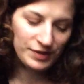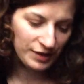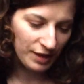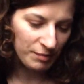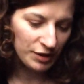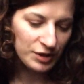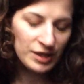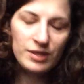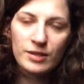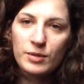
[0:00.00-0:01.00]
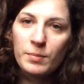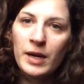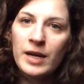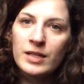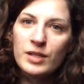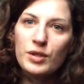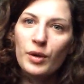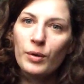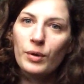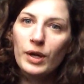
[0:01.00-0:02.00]
the emergency supplies,
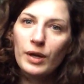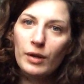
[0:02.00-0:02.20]
so